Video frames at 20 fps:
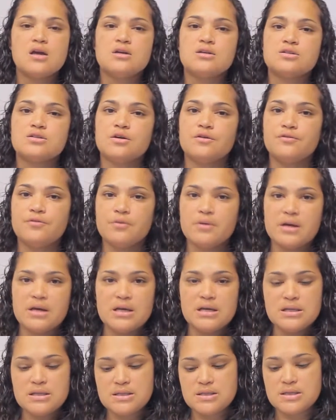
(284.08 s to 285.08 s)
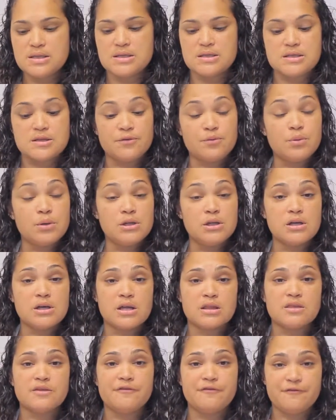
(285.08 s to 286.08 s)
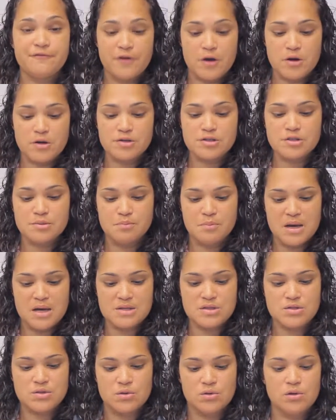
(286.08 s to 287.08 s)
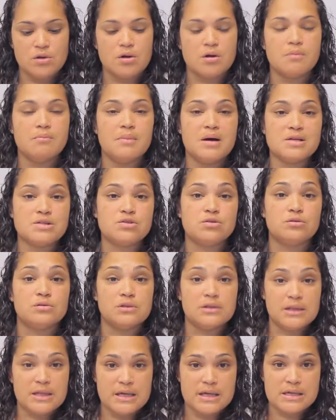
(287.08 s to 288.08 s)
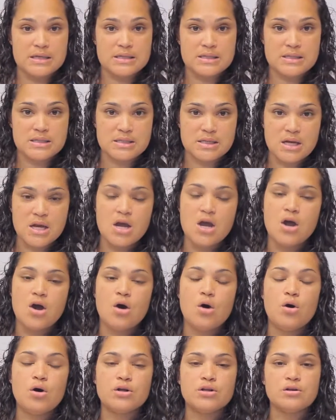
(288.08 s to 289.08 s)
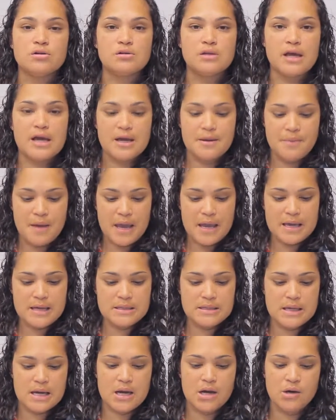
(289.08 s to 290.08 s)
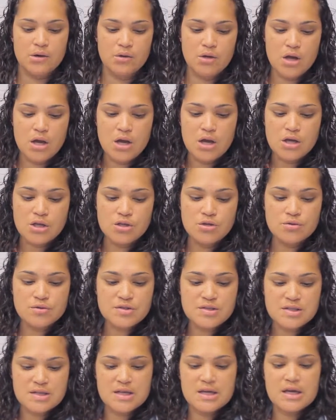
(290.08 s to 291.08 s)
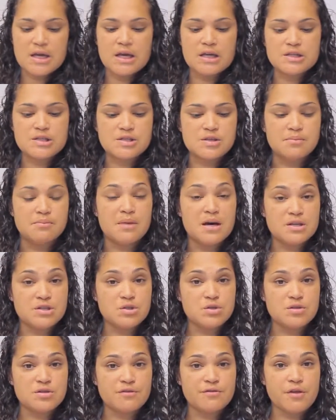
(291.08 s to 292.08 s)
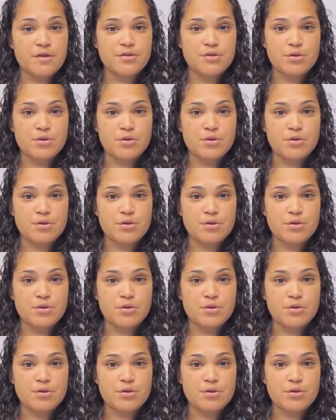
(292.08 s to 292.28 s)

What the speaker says: So for instance, if we look at the first muscle or muscle list on your lab handout, you'll see it's the muscles of the